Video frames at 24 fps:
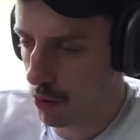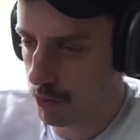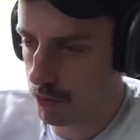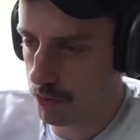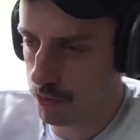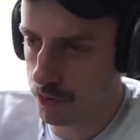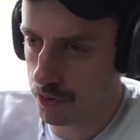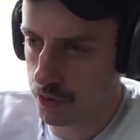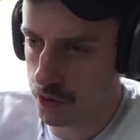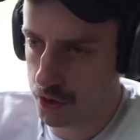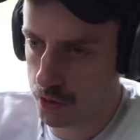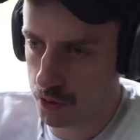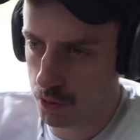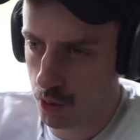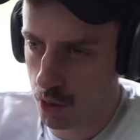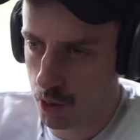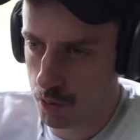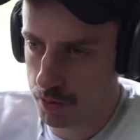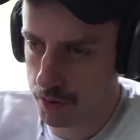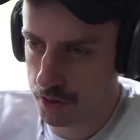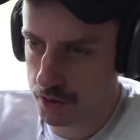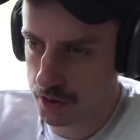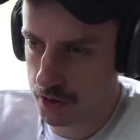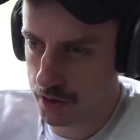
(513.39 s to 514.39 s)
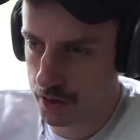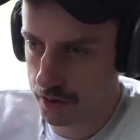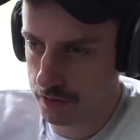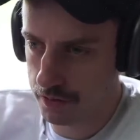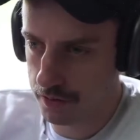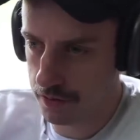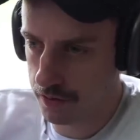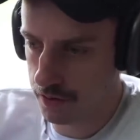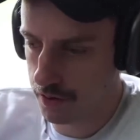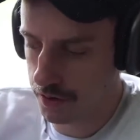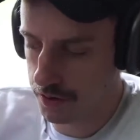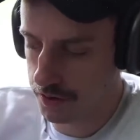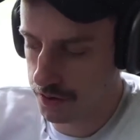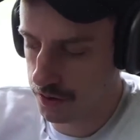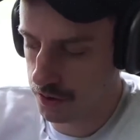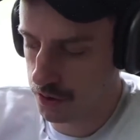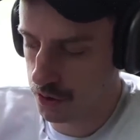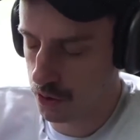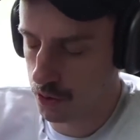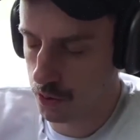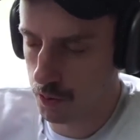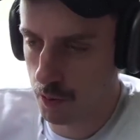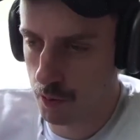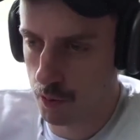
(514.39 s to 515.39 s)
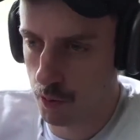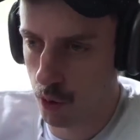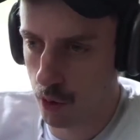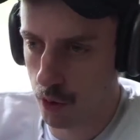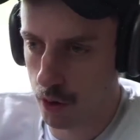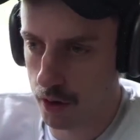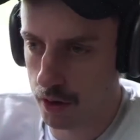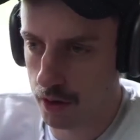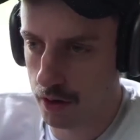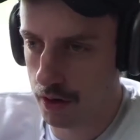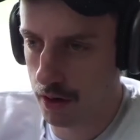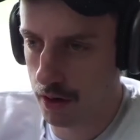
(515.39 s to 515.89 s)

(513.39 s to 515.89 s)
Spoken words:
The swoop is in. That's the Zoomer boy